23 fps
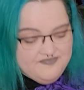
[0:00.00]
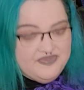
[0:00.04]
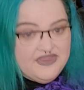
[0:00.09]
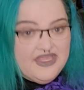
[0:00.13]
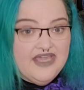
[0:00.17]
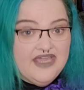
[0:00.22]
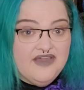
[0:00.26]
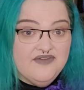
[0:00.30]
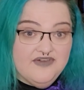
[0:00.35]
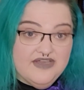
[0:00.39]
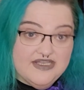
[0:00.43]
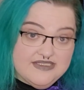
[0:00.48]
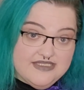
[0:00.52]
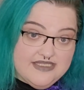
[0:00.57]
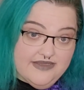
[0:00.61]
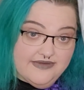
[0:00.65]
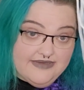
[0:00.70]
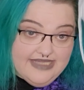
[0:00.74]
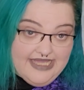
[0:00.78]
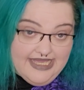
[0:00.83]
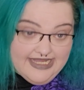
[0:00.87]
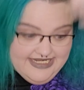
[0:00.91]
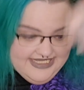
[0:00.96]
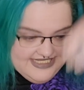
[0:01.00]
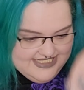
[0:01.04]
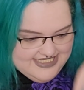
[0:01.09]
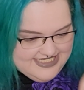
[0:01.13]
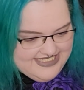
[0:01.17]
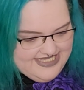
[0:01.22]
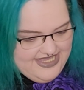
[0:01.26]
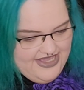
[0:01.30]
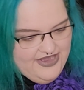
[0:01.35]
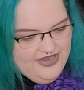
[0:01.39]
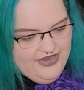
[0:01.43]
I've also got to
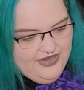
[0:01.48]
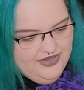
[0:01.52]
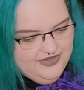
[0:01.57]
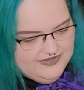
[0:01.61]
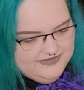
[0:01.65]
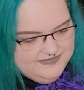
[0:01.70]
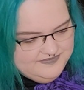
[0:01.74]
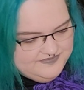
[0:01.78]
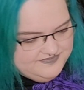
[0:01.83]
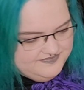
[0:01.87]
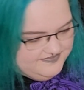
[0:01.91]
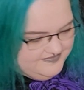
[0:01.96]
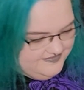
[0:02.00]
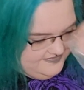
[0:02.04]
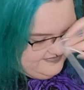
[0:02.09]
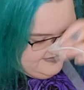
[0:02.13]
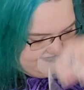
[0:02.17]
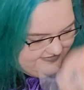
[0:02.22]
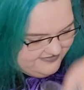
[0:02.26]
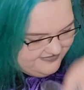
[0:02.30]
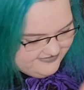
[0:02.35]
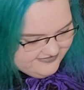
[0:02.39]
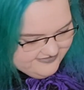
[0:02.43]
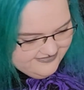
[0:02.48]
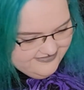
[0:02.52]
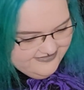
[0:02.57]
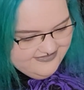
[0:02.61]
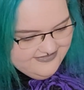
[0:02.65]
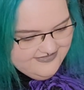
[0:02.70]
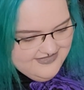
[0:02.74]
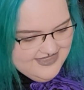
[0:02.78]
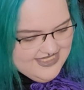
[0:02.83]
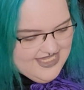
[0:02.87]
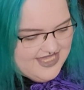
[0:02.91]
sew
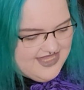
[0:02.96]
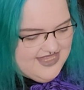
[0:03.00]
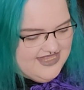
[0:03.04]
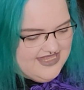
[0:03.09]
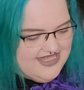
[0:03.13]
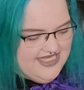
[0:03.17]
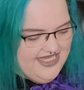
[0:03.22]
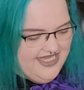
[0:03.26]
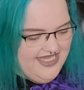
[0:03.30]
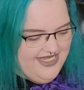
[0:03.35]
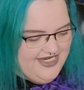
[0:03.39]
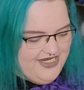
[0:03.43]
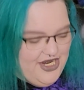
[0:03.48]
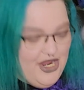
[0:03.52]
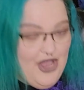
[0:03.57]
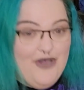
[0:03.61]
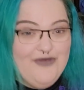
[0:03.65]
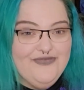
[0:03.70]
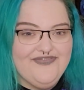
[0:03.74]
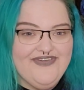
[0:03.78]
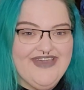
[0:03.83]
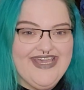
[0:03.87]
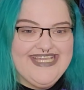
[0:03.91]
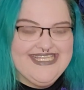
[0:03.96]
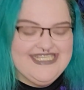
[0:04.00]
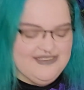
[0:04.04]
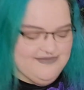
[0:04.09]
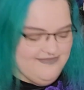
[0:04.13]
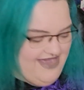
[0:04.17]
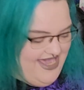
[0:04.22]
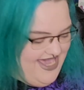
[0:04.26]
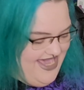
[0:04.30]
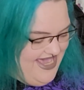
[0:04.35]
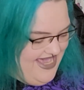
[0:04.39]
the No Face
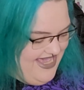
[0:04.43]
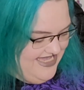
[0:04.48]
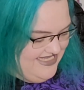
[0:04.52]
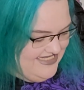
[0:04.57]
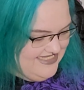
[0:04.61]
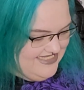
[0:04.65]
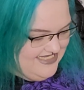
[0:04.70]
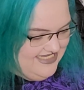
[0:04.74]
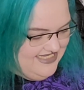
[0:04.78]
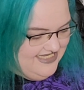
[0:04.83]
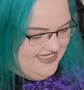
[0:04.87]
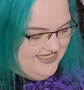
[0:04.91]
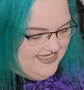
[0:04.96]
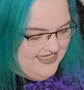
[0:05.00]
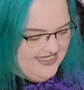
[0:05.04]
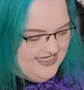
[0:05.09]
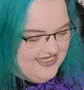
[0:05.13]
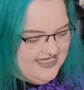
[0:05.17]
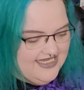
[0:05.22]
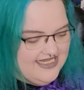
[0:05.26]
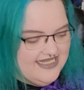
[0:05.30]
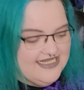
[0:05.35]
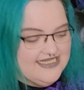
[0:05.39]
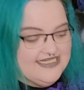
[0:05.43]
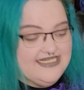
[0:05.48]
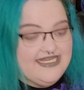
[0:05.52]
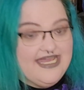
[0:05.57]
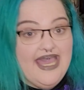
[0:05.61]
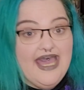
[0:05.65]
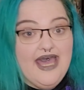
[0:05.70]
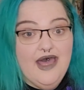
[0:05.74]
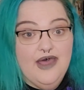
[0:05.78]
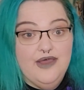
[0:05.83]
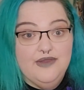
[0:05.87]
mask
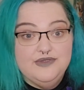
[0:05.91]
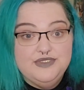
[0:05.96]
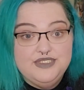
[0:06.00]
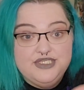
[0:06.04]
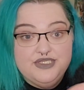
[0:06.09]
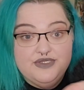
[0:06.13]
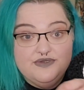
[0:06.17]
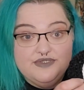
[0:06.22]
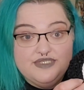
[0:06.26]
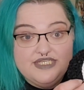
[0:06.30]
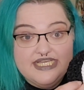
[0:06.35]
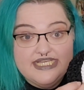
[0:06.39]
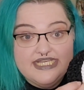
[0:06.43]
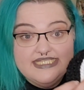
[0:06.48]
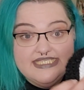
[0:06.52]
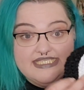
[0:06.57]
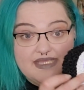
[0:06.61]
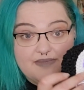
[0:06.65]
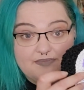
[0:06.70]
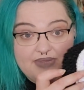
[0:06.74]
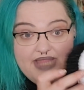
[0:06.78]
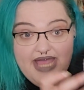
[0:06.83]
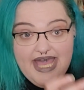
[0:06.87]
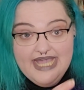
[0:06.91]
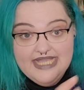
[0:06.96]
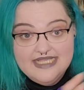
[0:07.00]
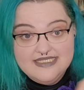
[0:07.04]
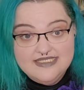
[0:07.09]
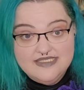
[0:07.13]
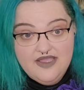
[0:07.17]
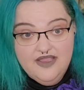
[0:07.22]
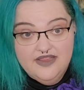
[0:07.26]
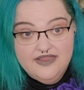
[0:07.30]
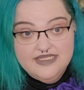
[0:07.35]
down to just the black
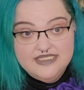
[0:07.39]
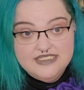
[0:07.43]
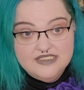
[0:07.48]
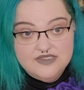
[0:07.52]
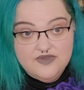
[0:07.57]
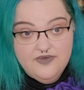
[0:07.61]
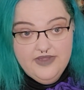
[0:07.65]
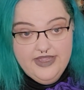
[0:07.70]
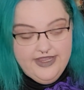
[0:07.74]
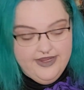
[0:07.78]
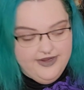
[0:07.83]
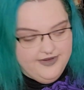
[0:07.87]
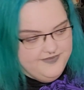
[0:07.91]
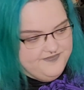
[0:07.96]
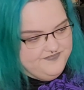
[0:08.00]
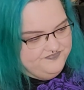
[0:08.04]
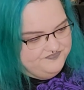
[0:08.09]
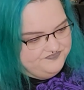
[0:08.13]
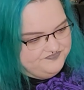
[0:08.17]
solid square.